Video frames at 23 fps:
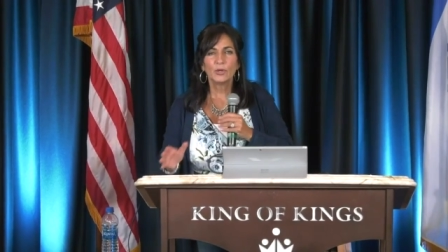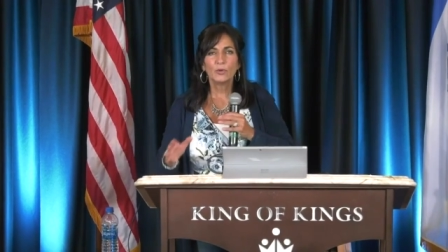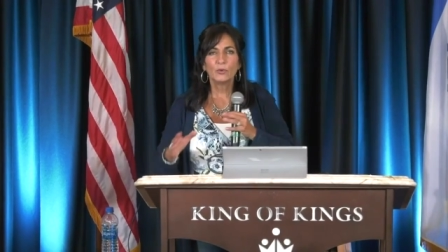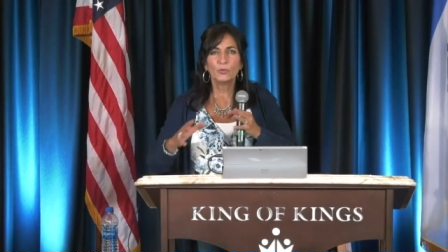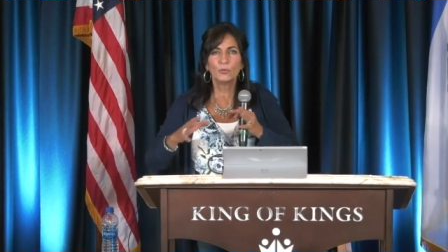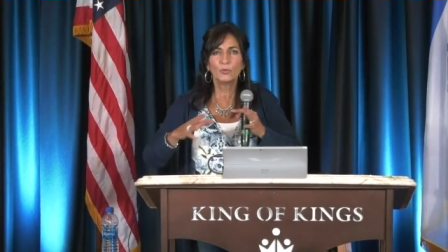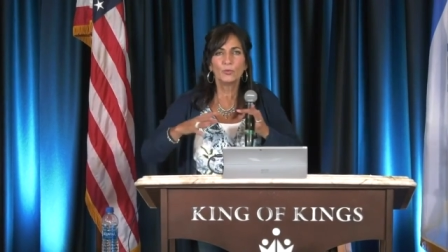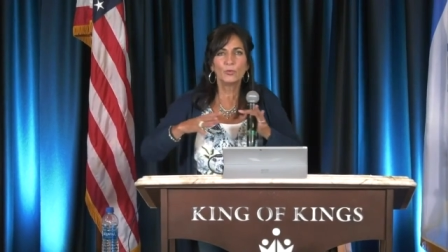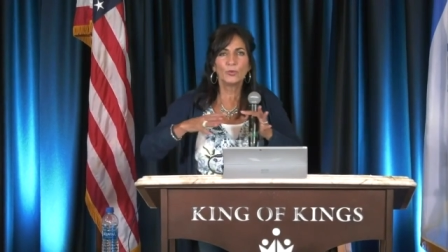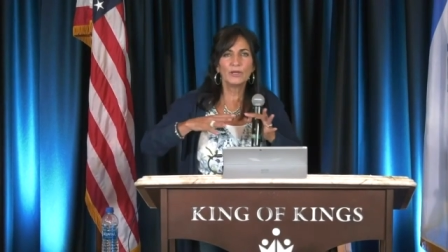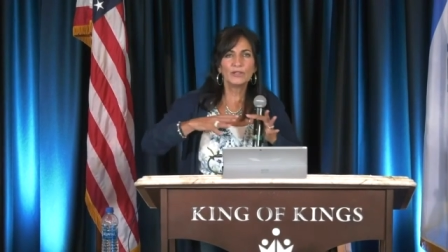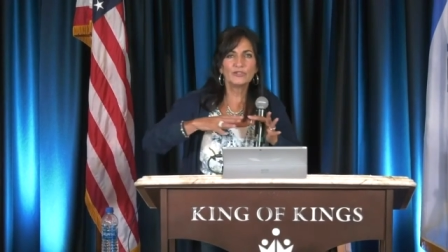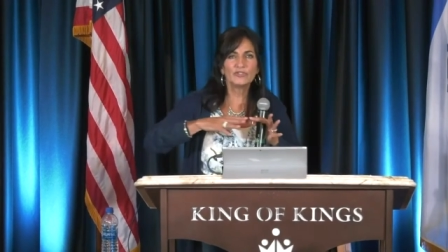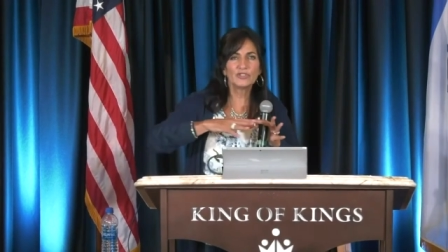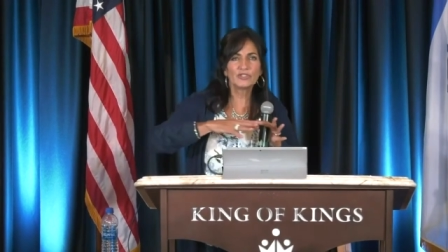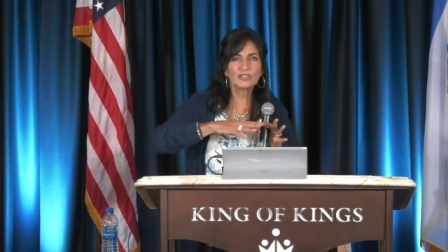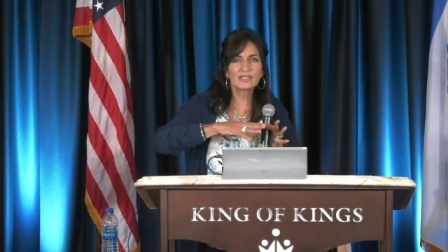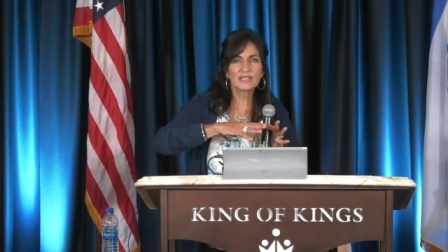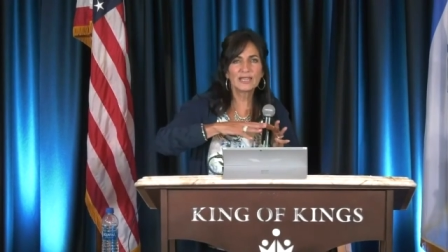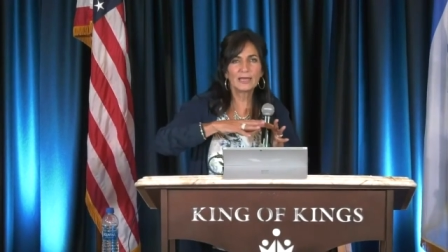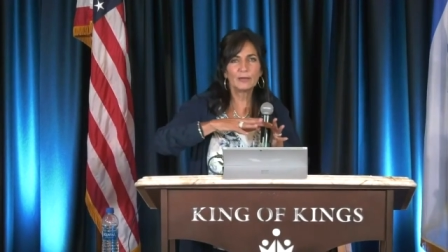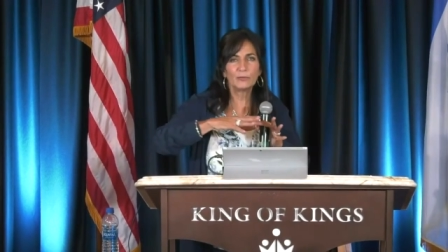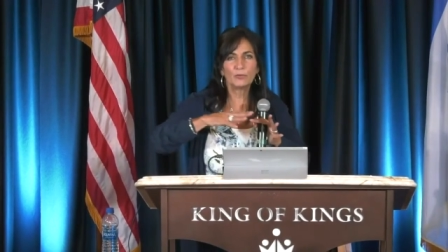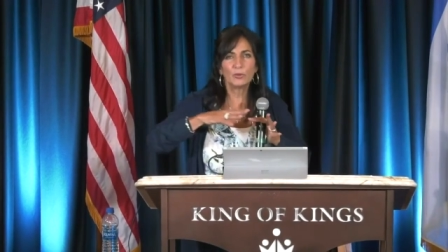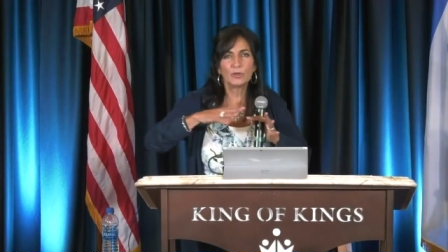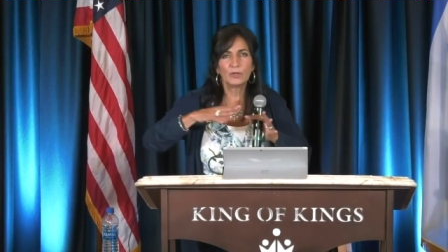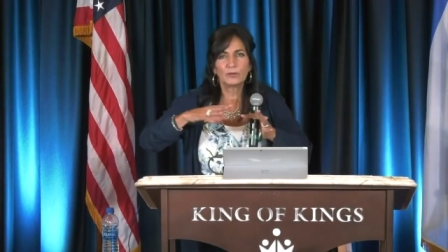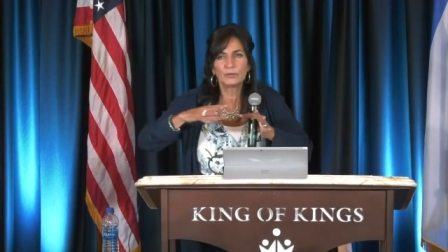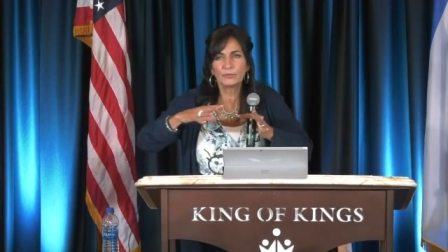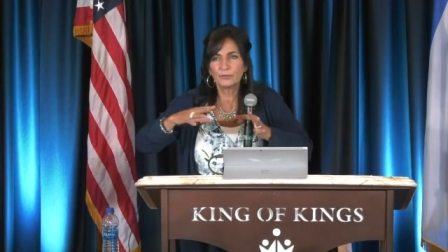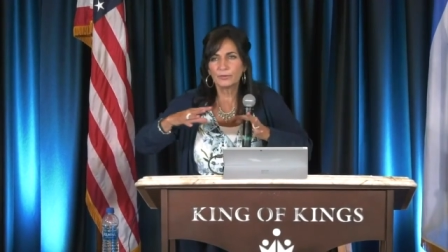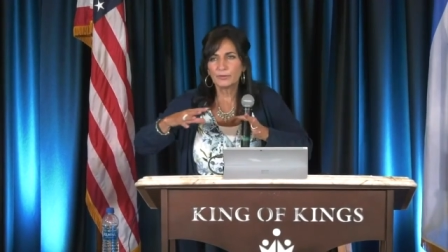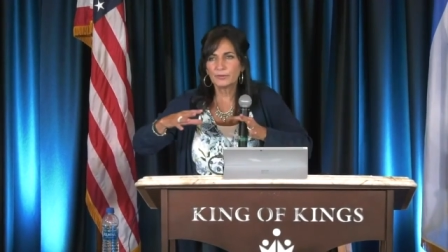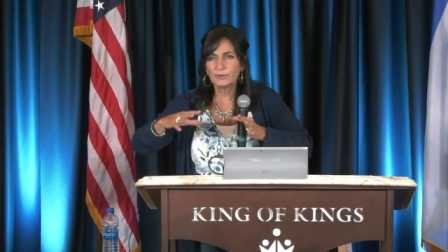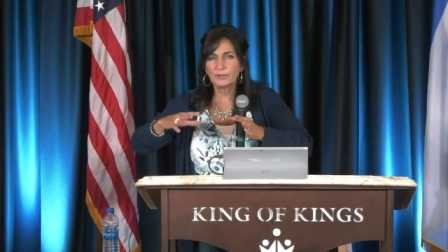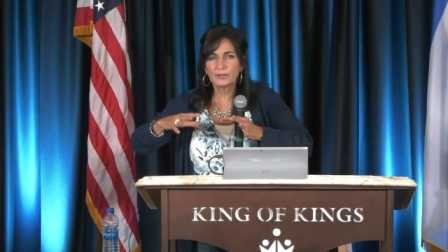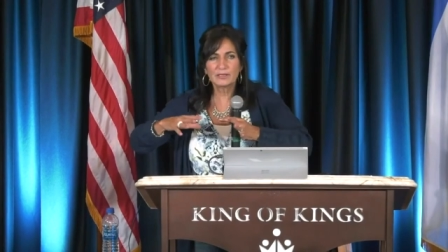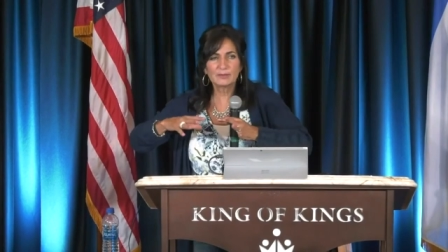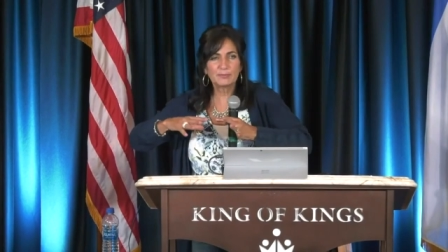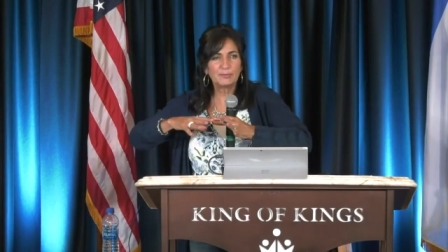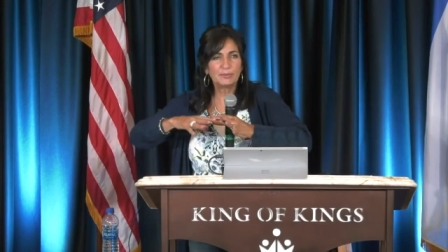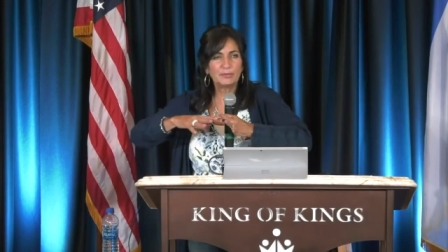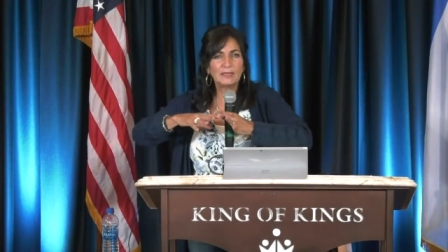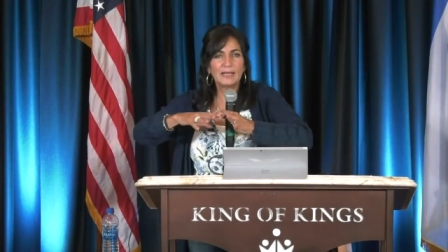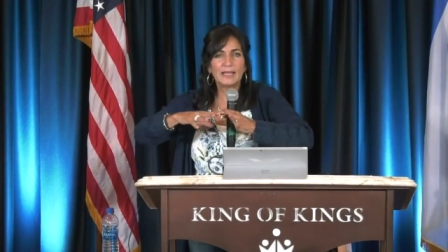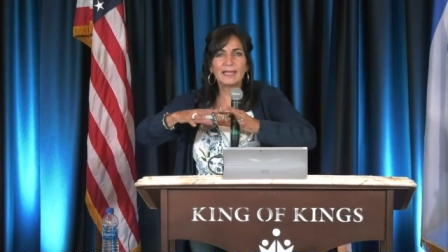So we're
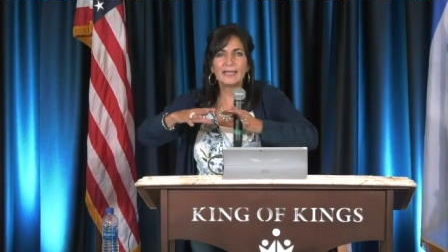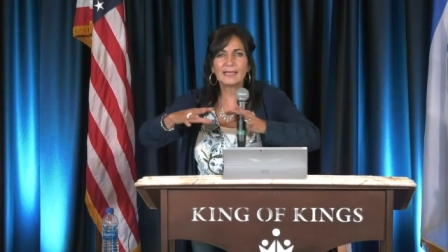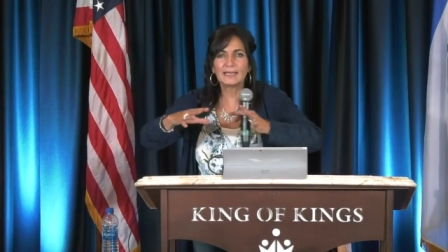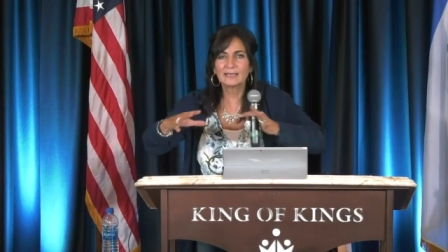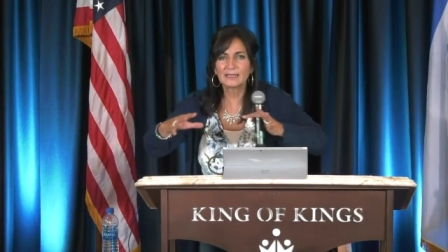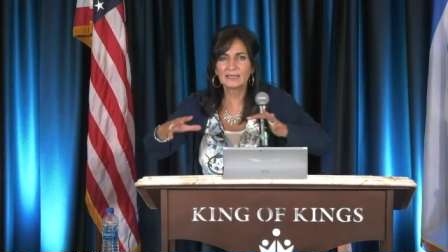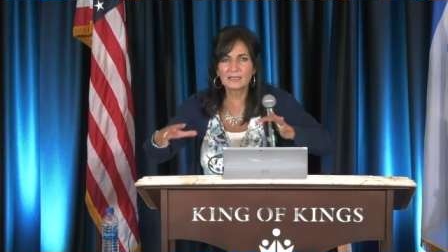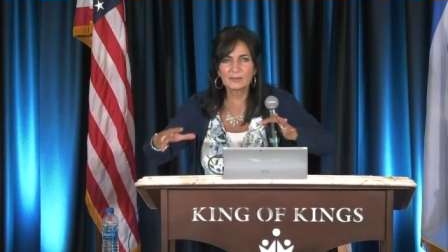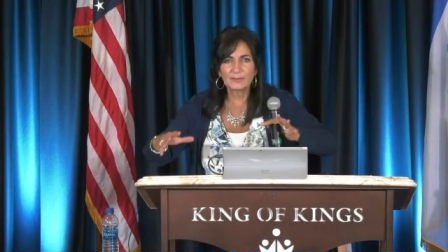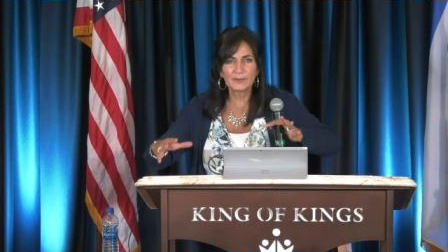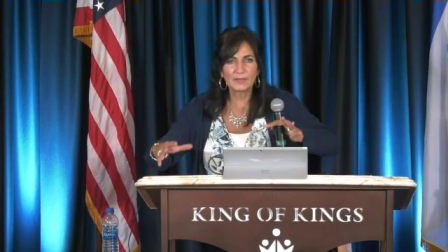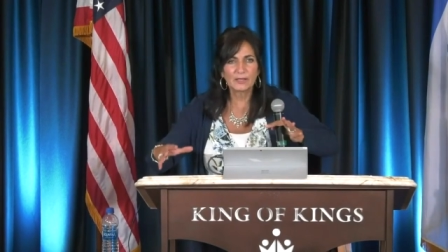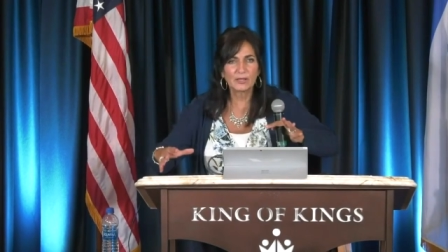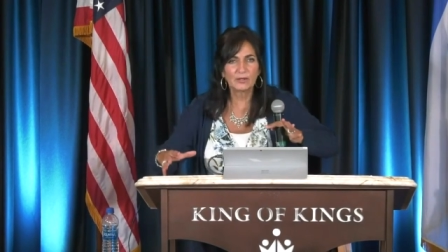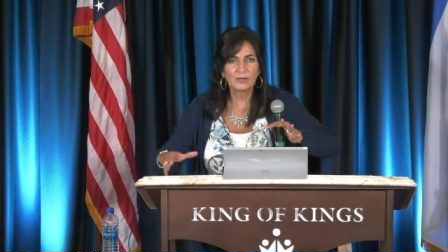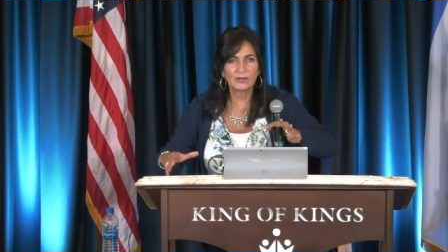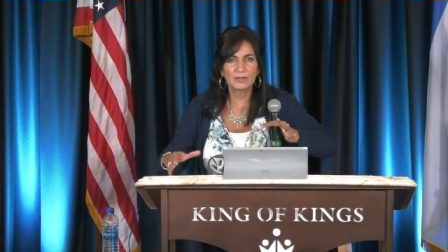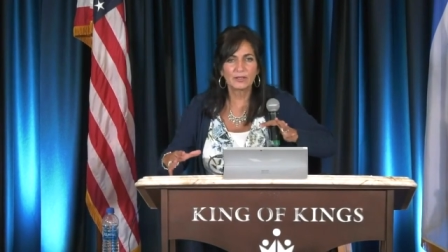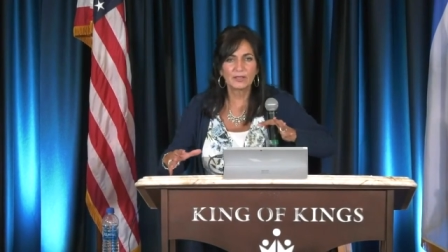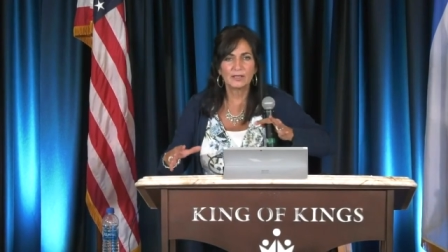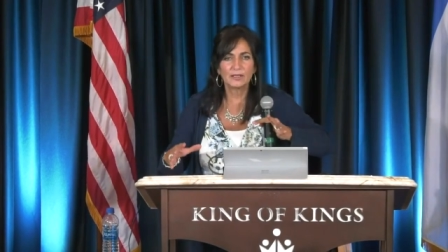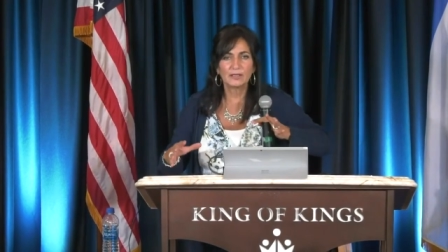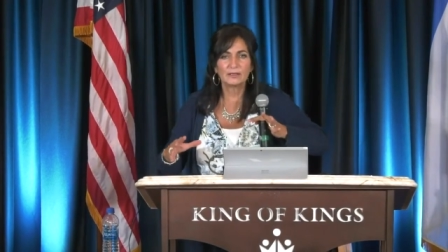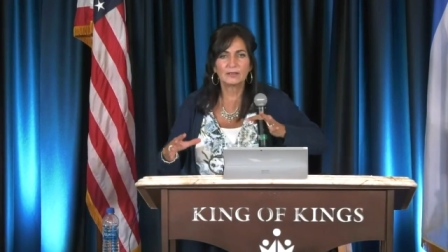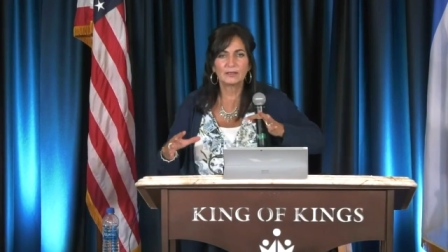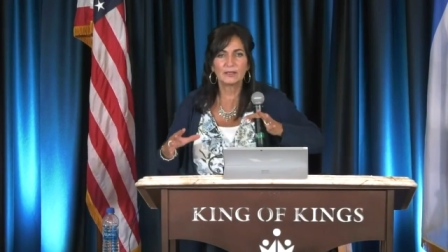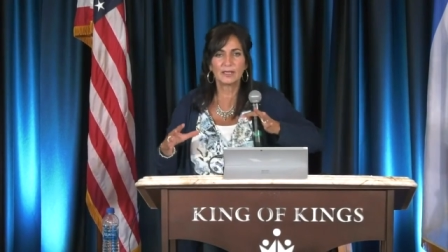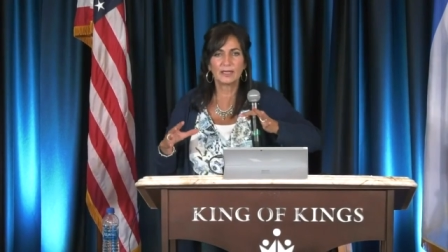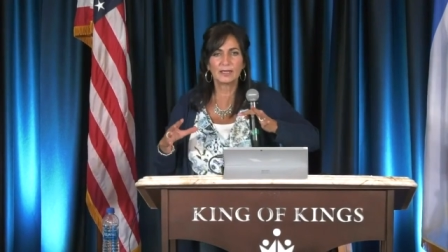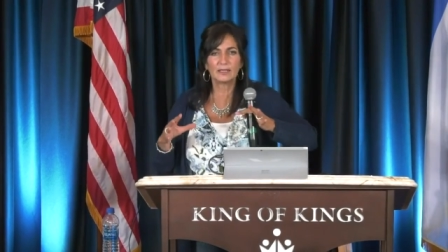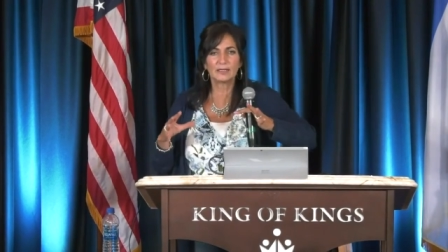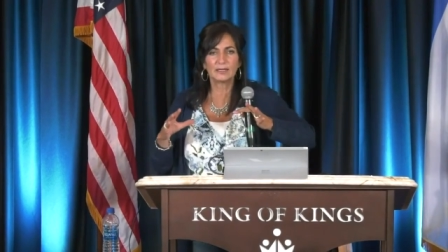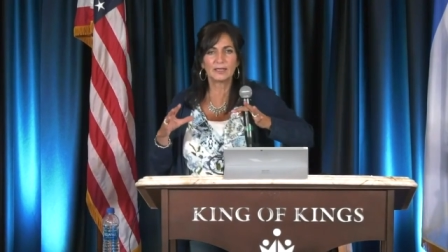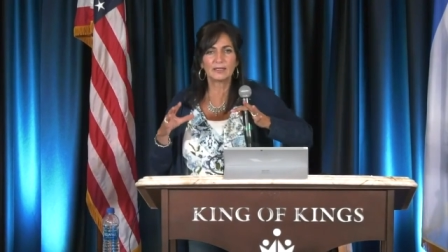this plague that's been going on,